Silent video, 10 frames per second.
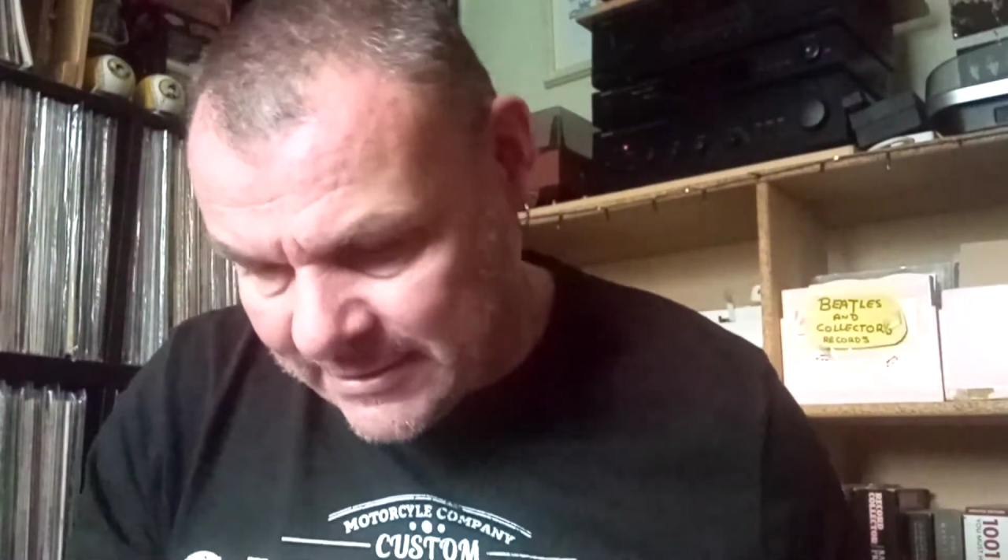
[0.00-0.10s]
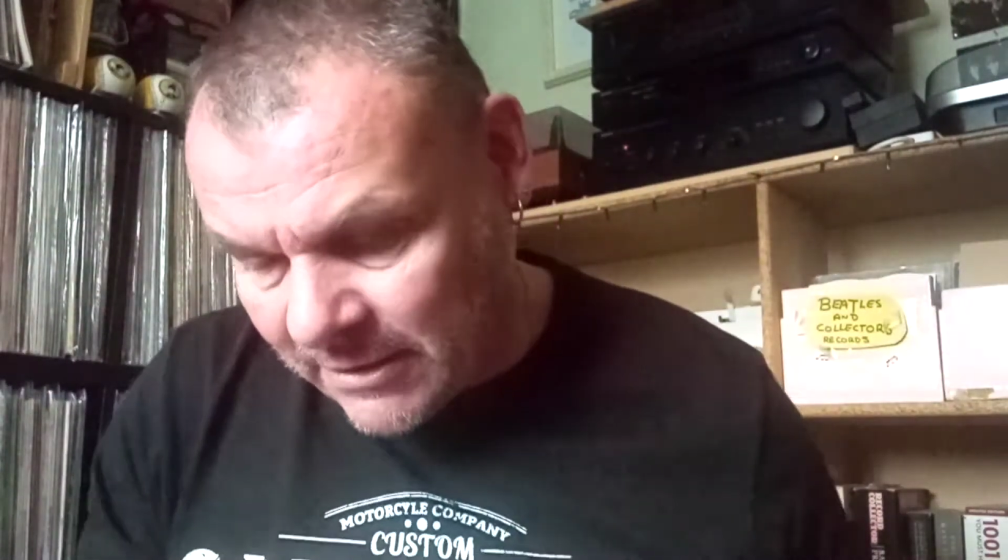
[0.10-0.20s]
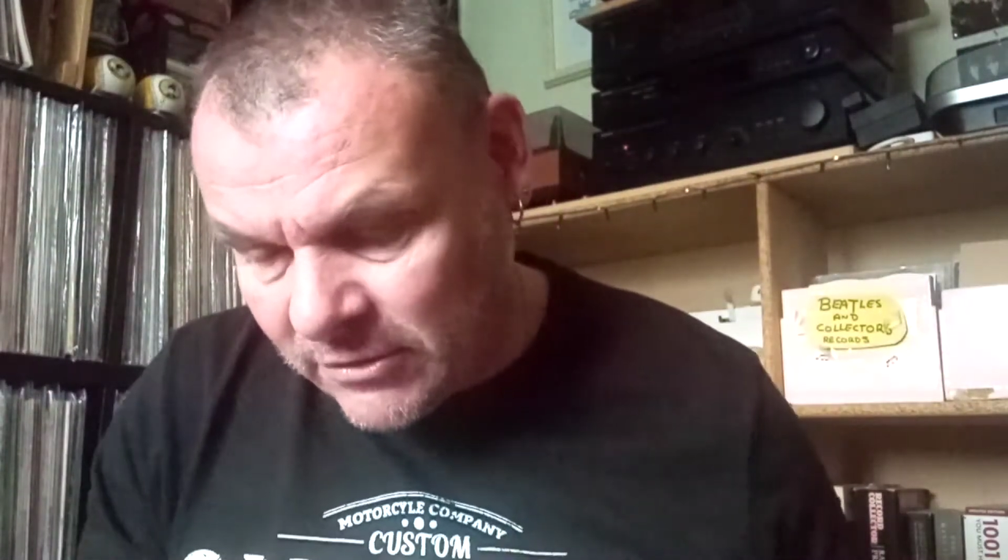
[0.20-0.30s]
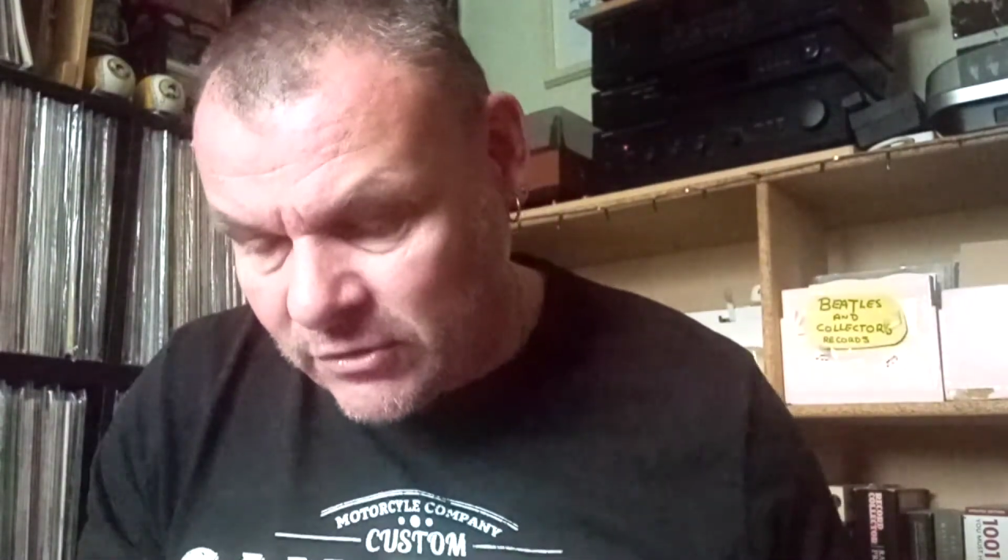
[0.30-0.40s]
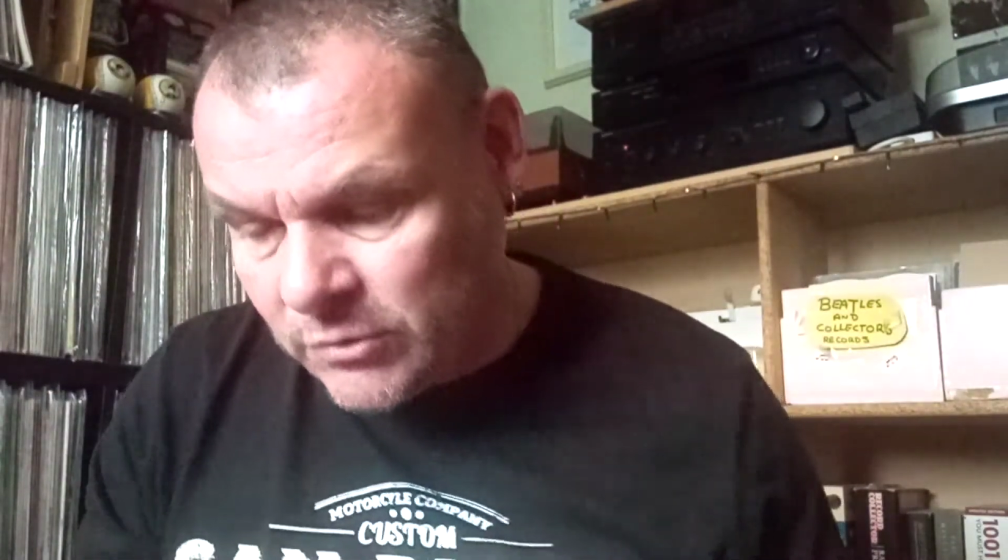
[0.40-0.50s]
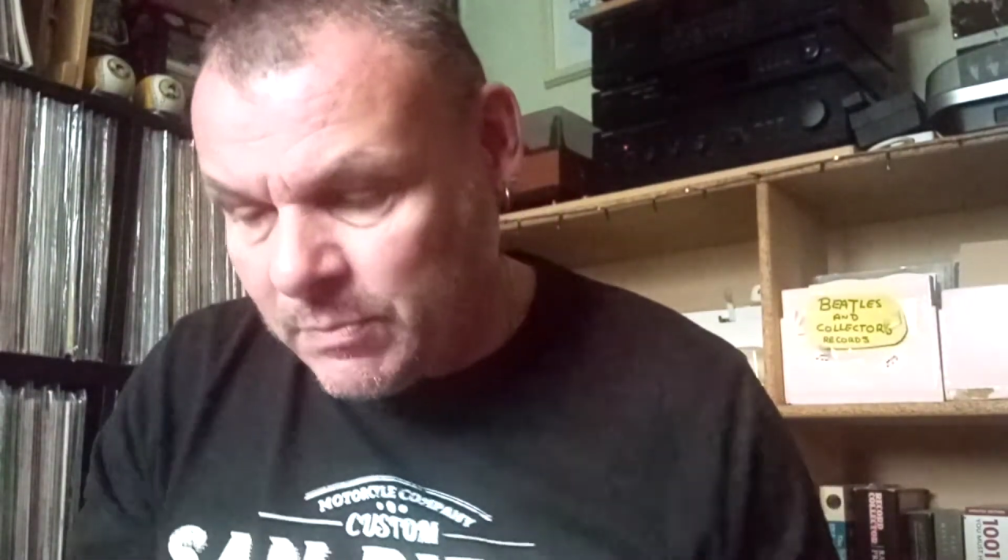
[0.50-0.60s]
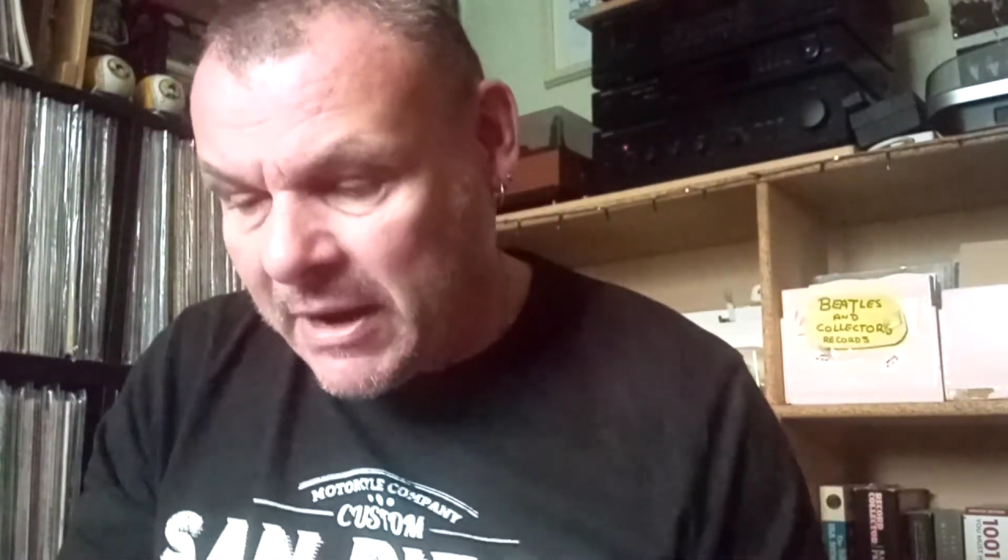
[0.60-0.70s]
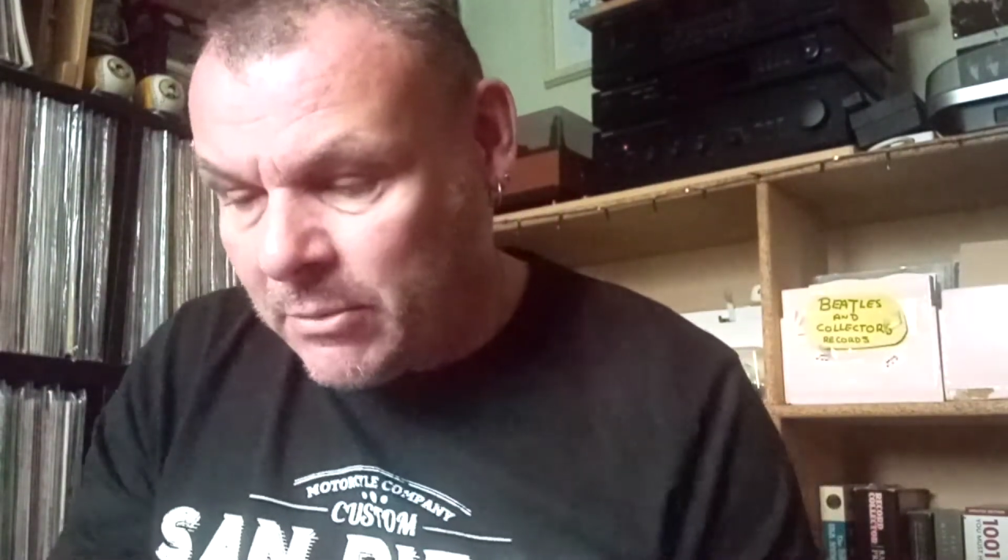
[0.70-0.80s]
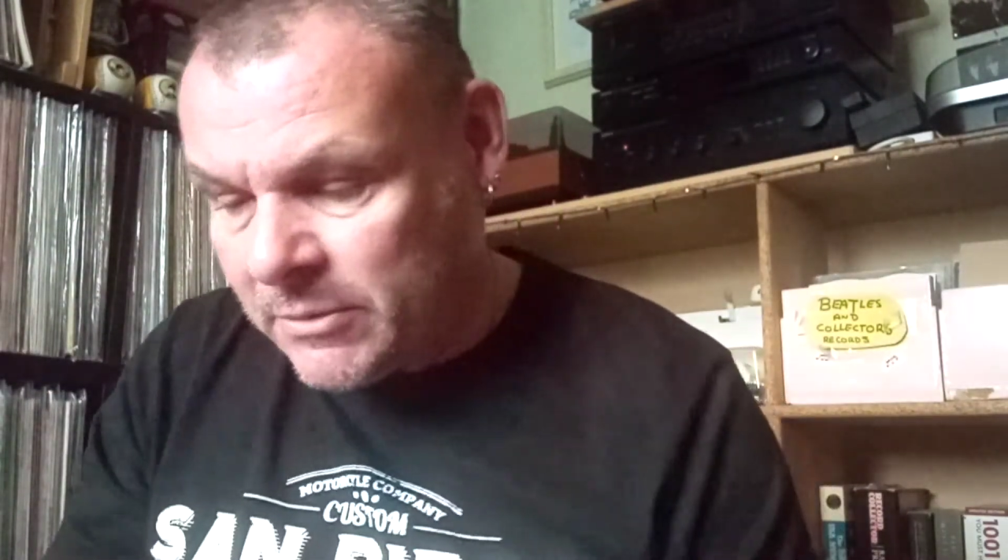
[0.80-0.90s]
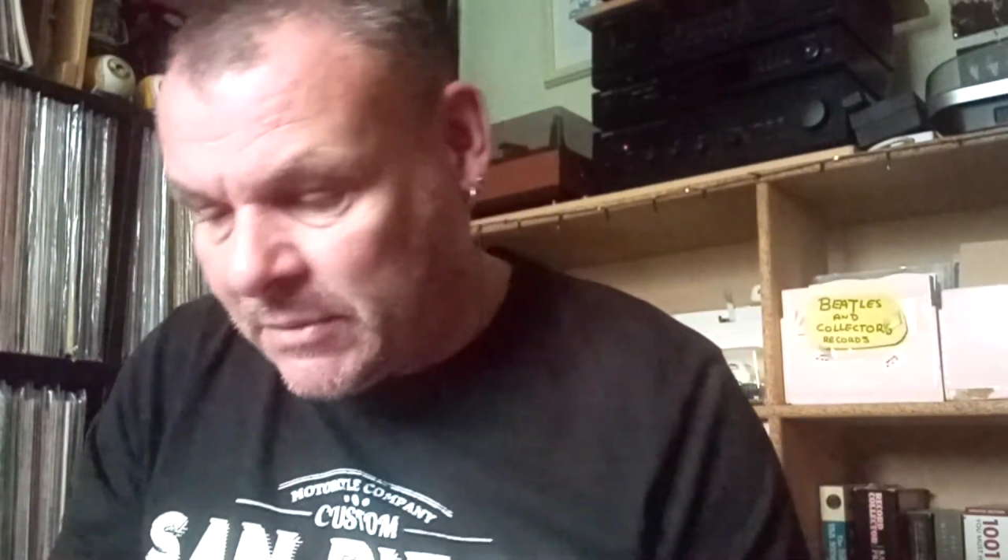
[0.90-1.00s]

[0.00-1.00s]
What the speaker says: so just bear with